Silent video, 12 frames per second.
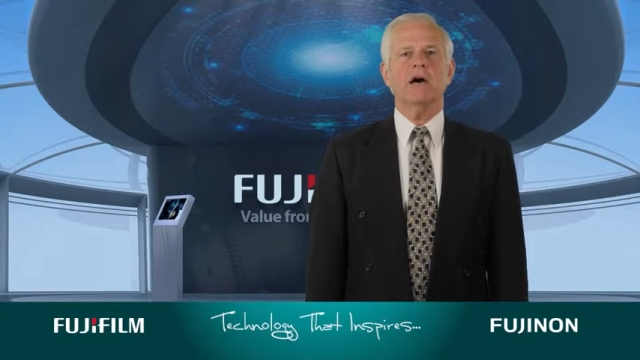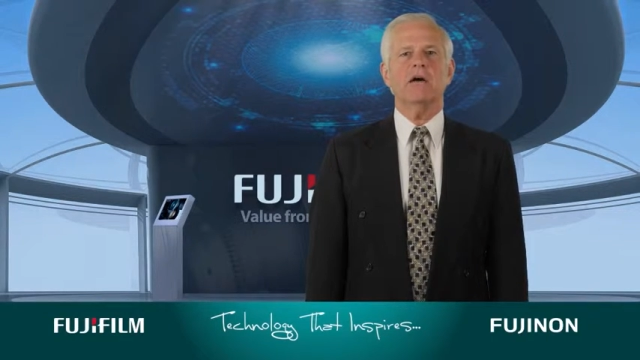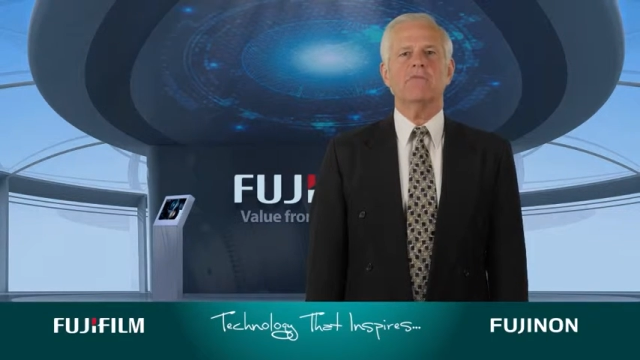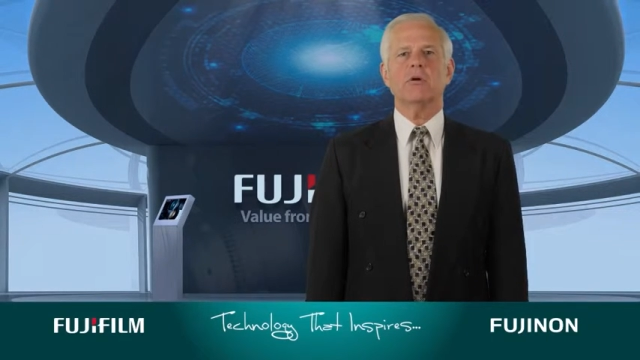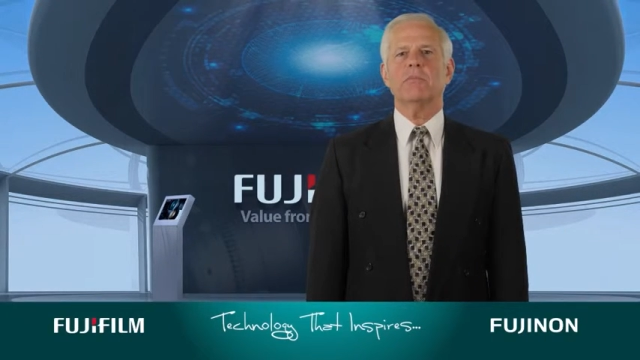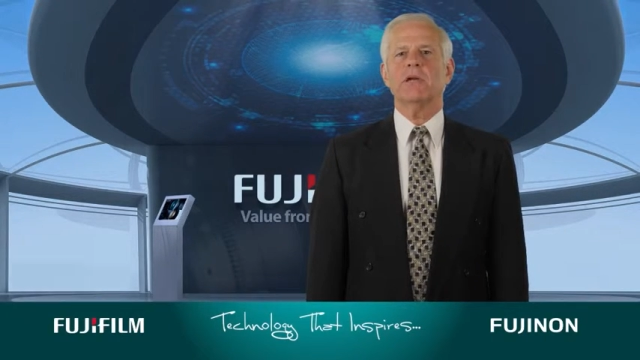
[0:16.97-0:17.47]

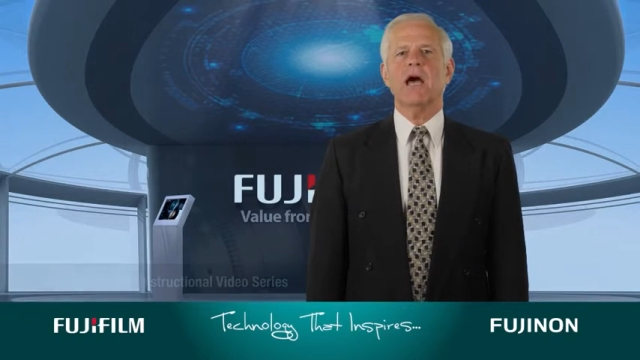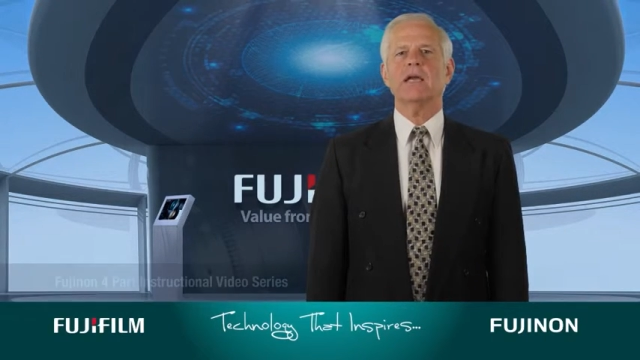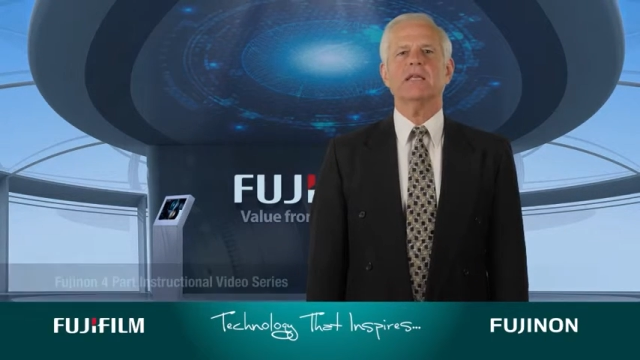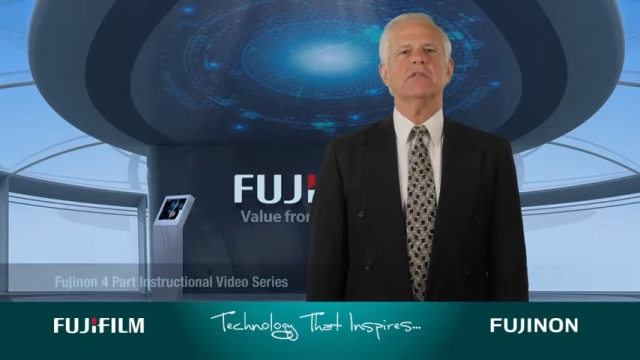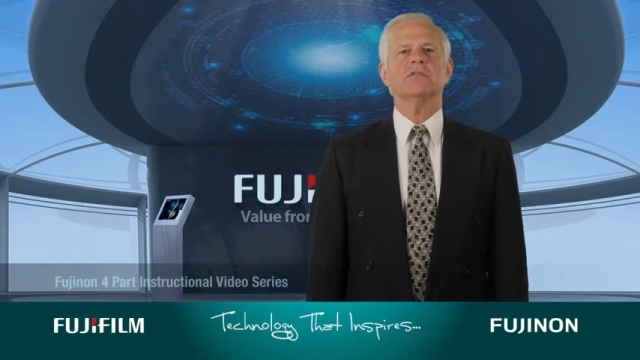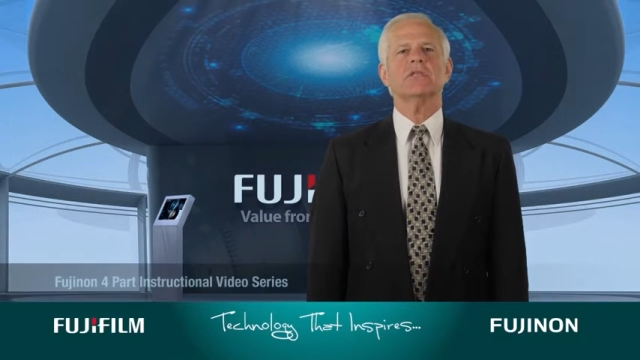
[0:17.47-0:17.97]
of our
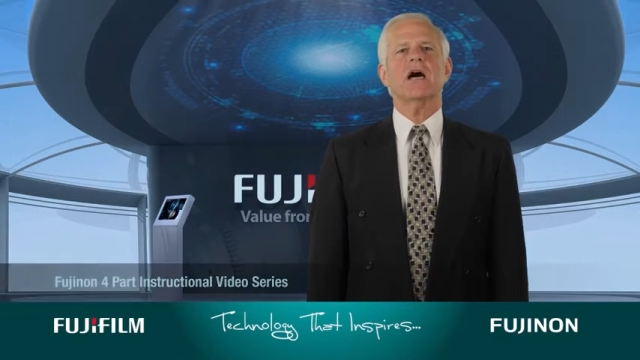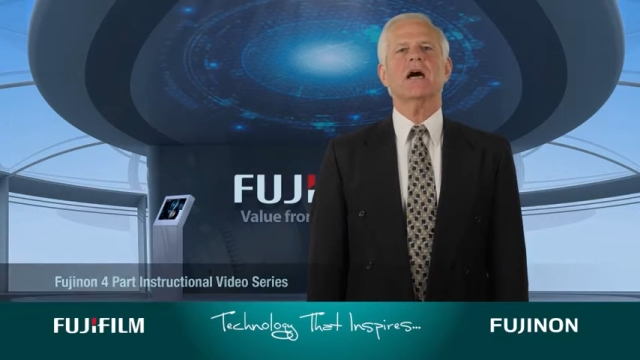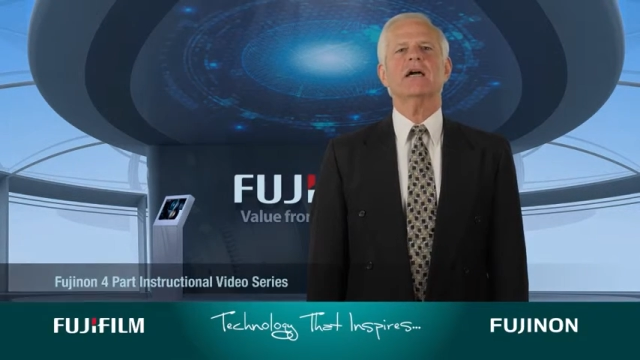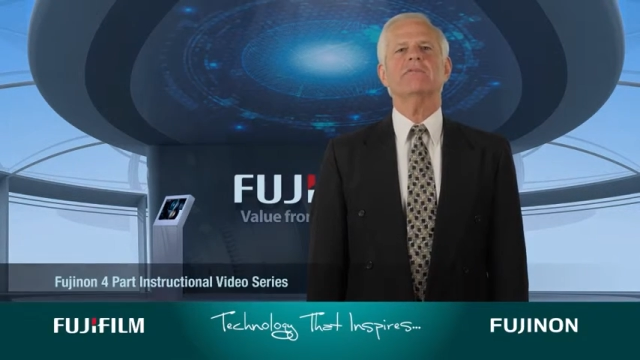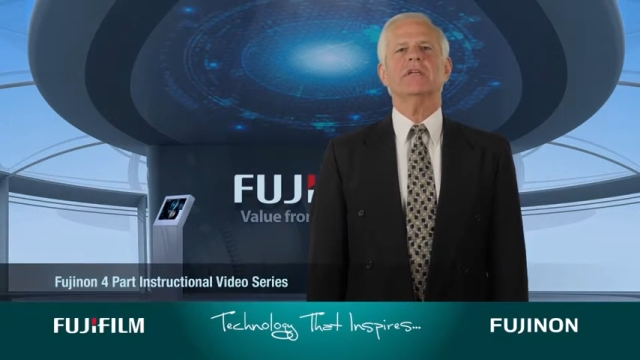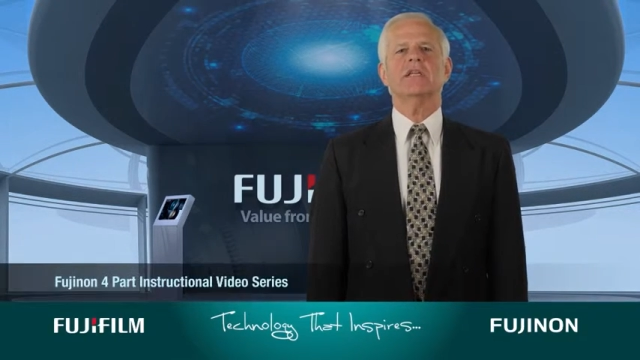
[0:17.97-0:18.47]
Binoculars
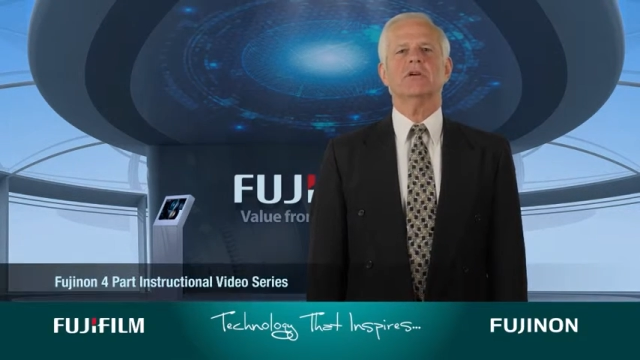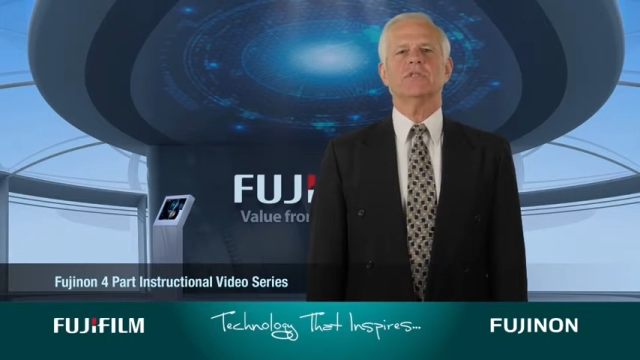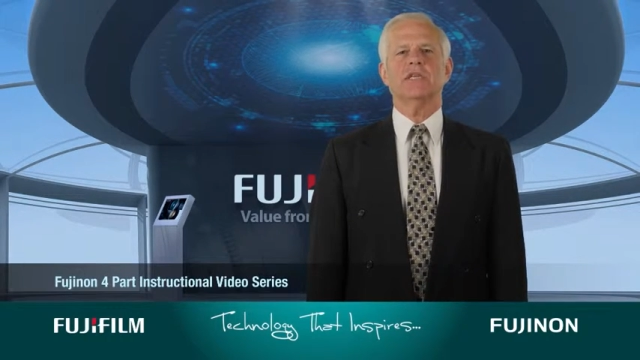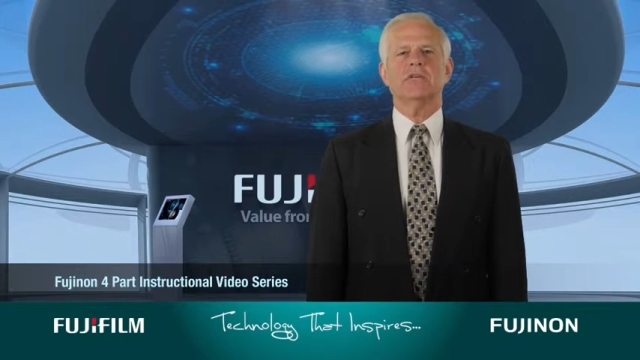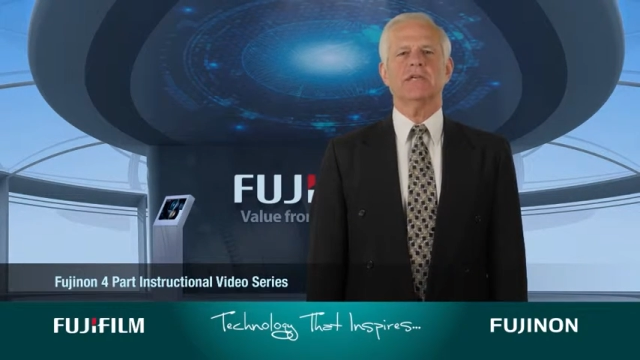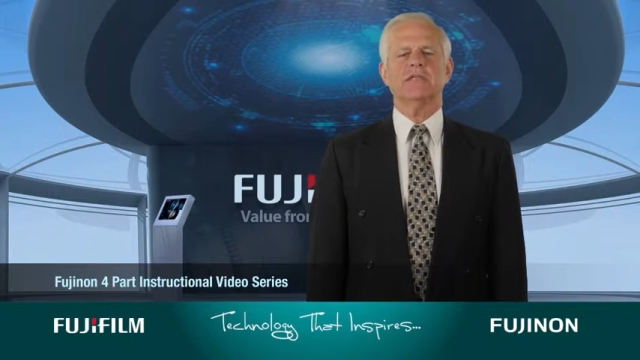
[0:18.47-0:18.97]
Guide video
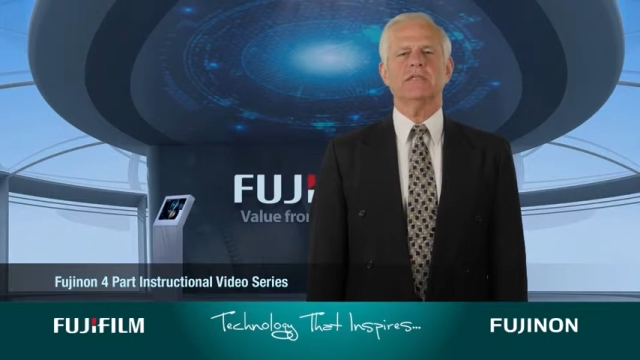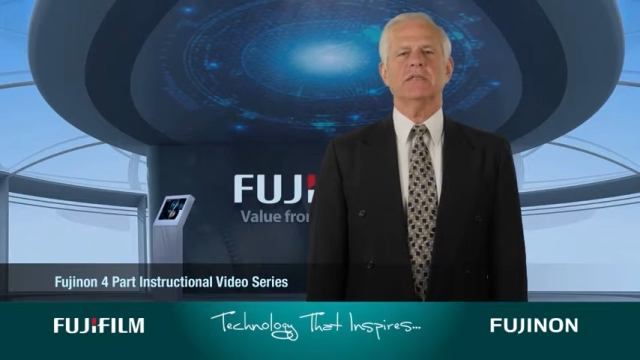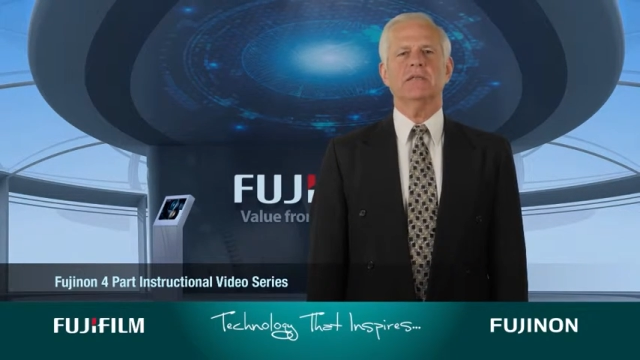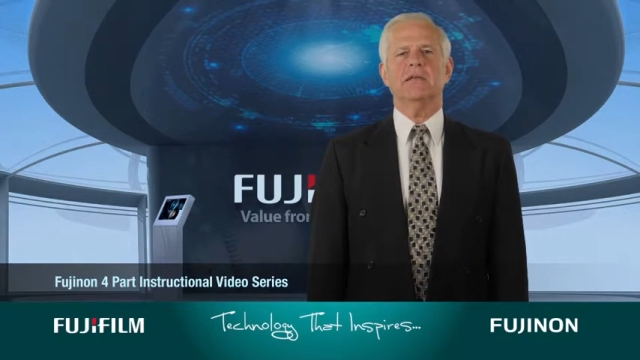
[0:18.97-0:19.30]
series.